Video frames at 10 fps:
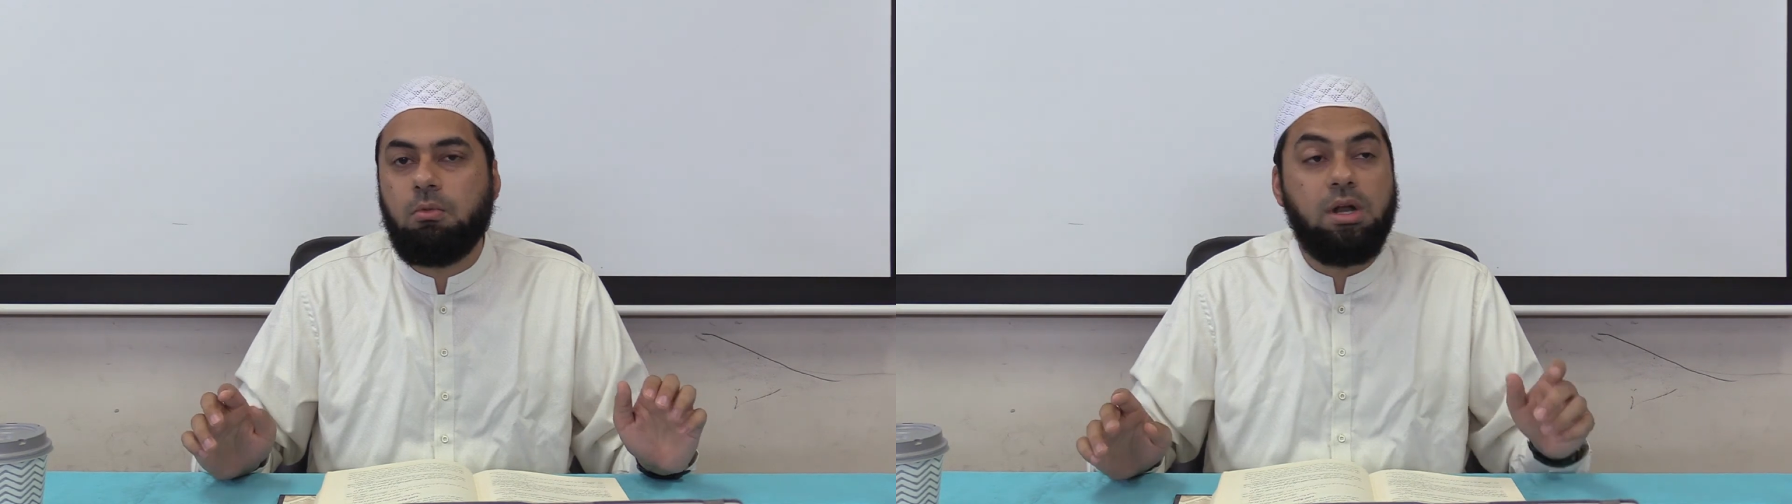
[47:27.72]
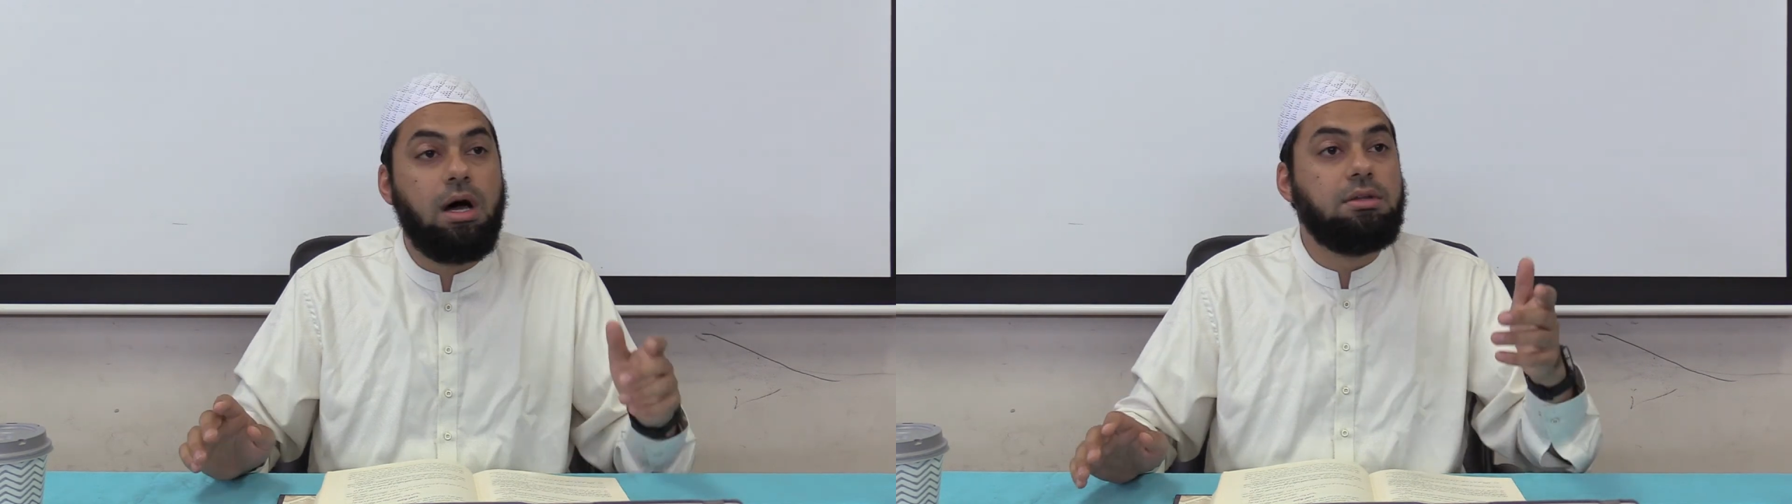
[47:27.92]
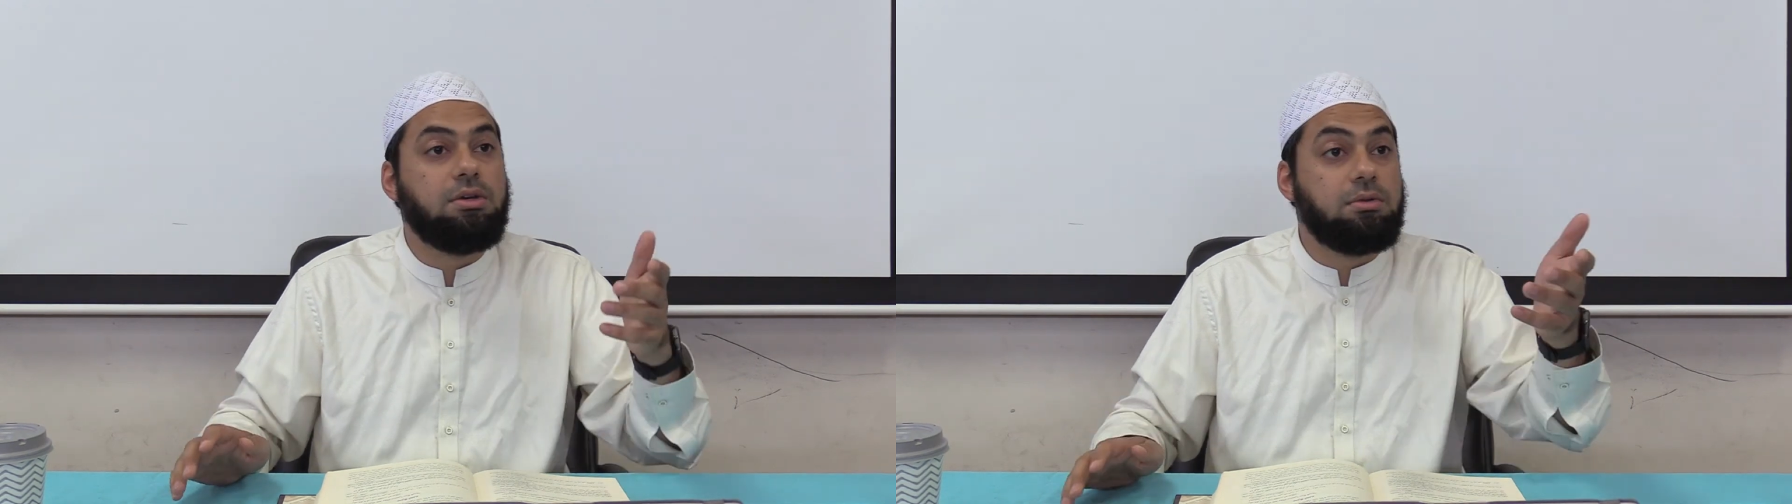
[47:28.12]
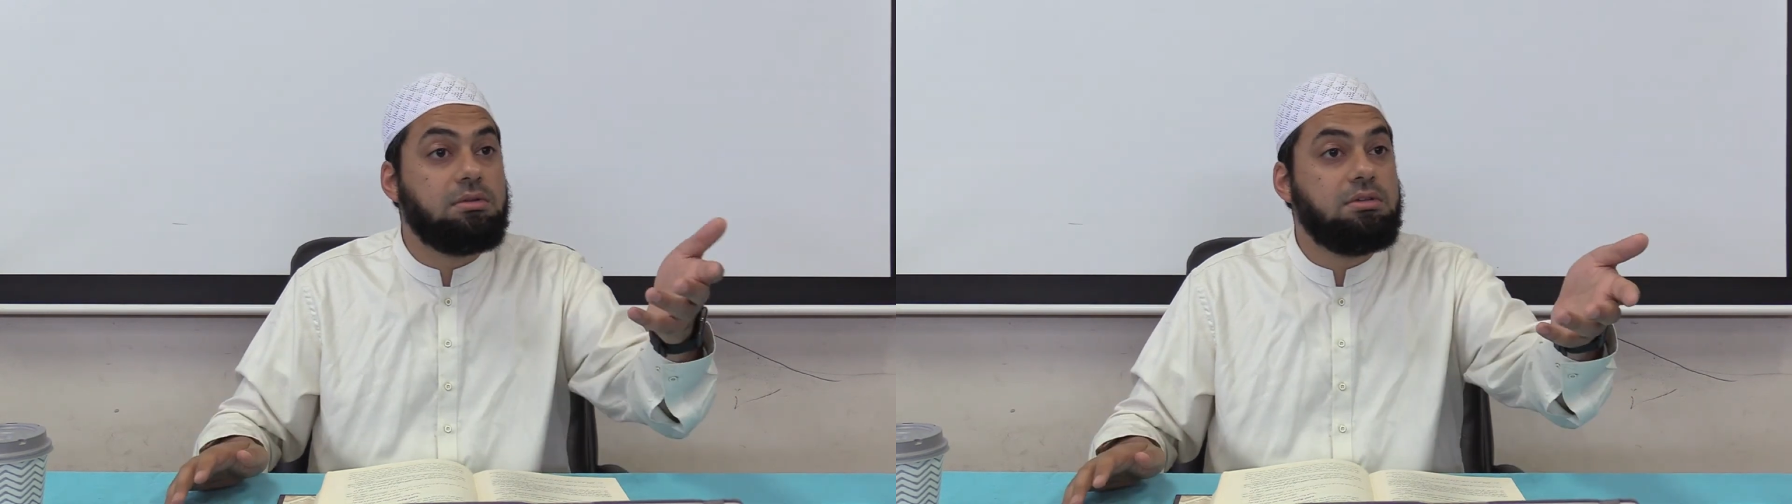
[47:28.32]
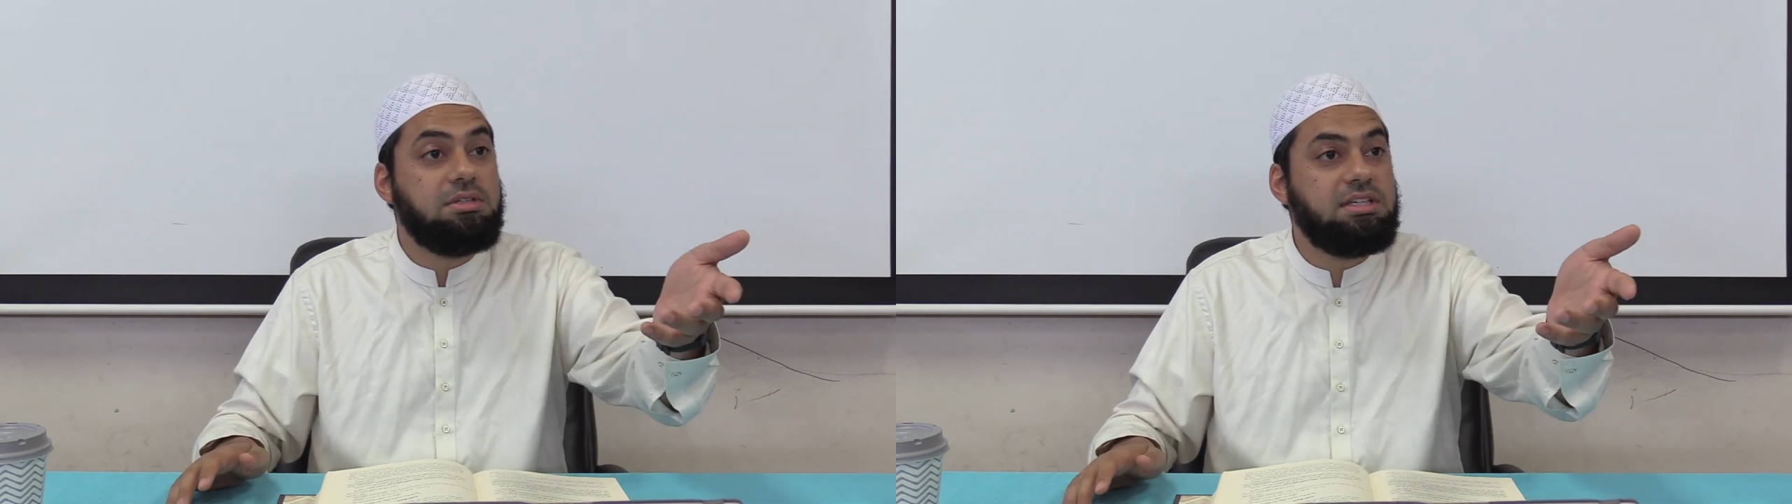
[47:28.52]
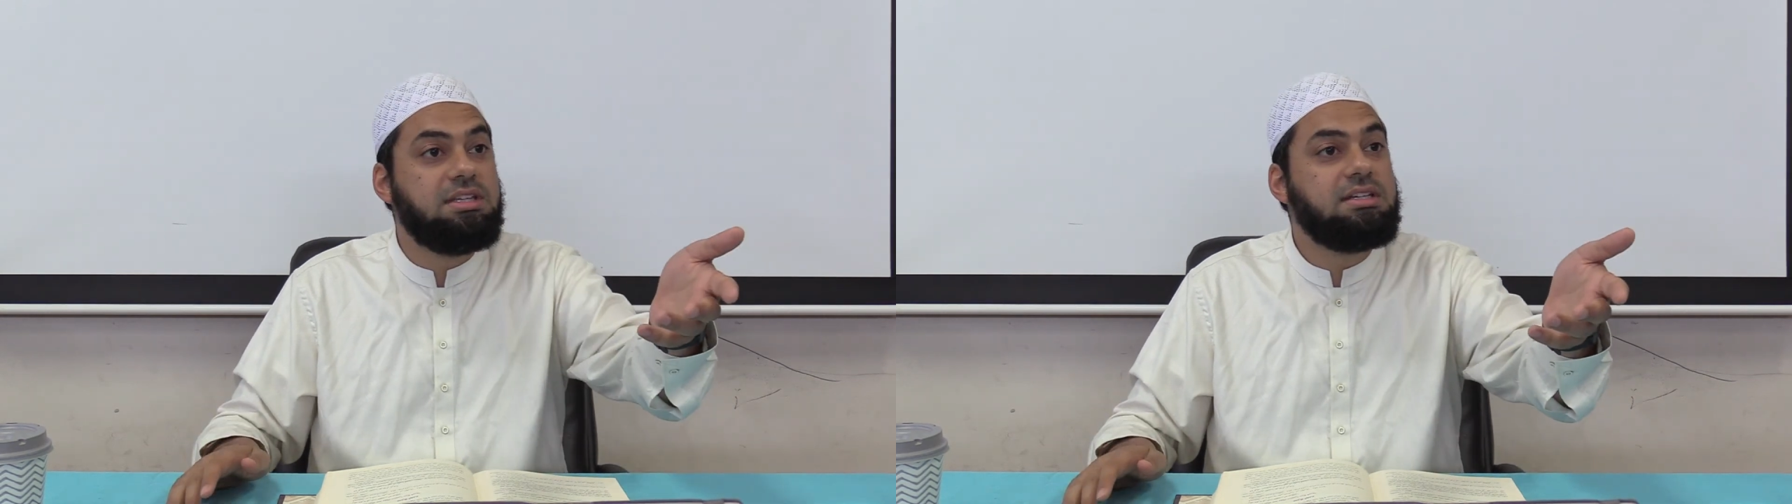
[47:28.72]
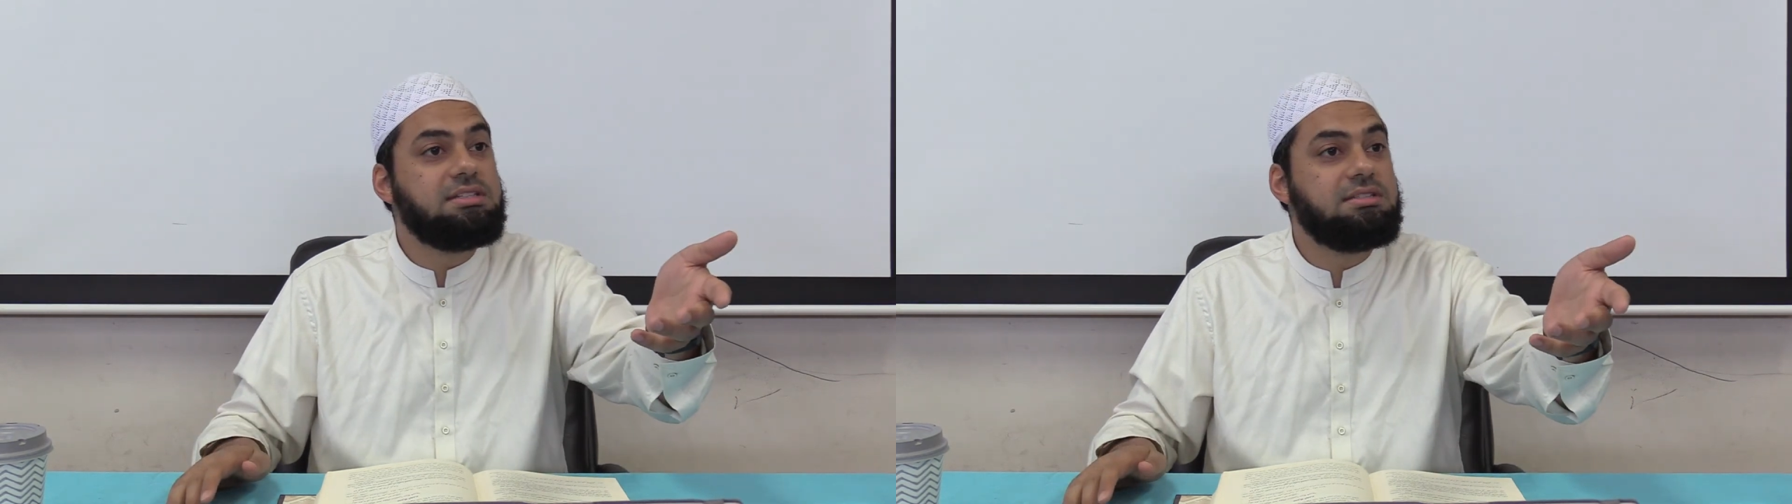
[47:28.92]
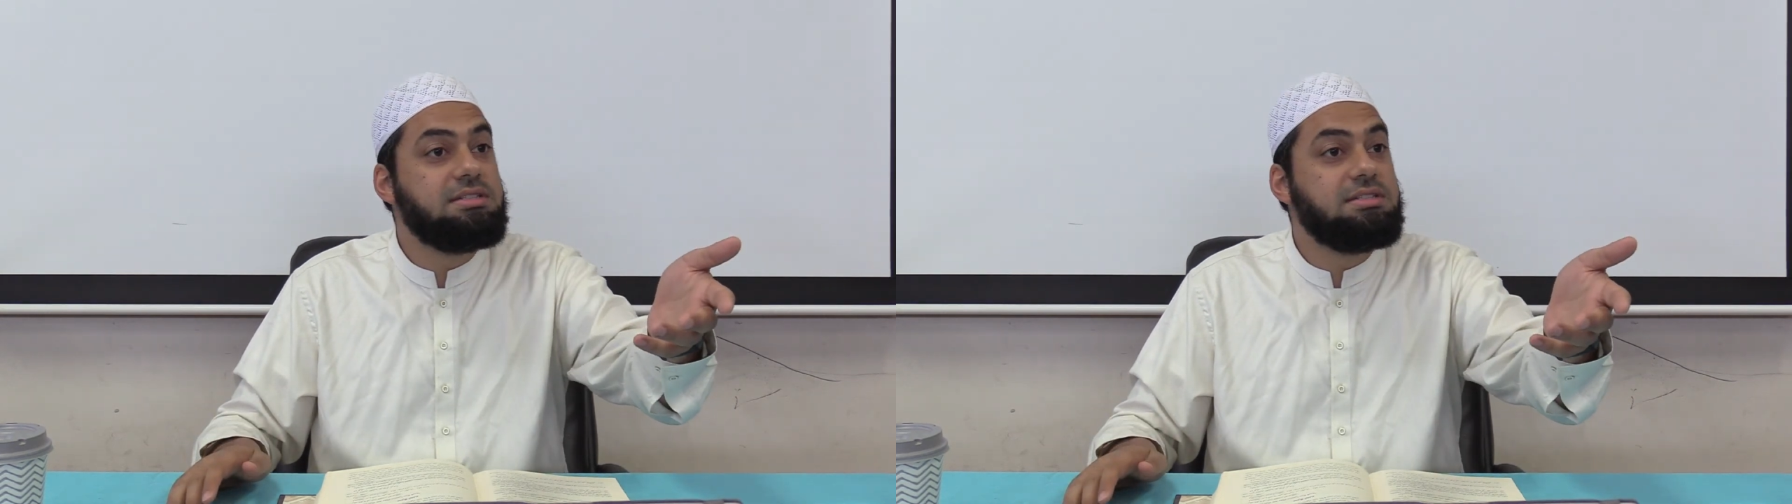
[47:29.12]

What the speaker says: Ronaldo, you see this?